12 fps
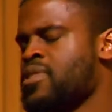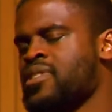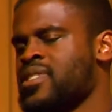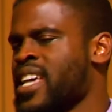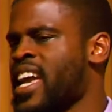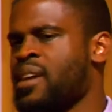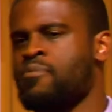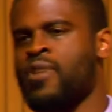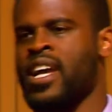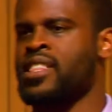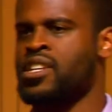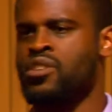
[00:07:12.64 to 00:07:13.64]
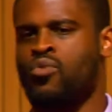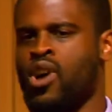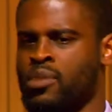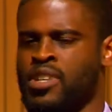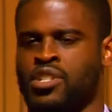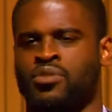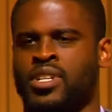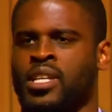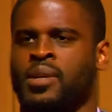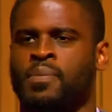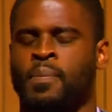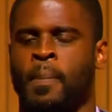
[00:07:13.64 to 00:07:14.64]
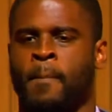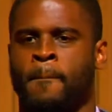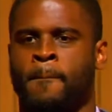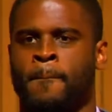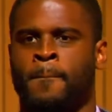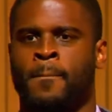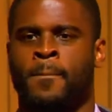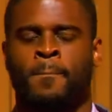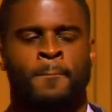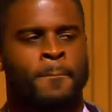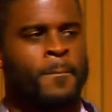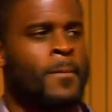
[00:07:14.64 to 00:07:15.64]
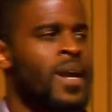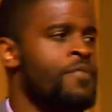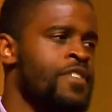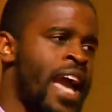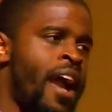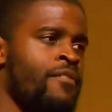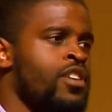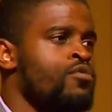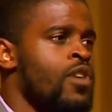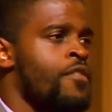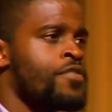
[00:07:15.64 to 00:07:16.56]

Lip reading: the same way that you want to be treated? If you're having a rough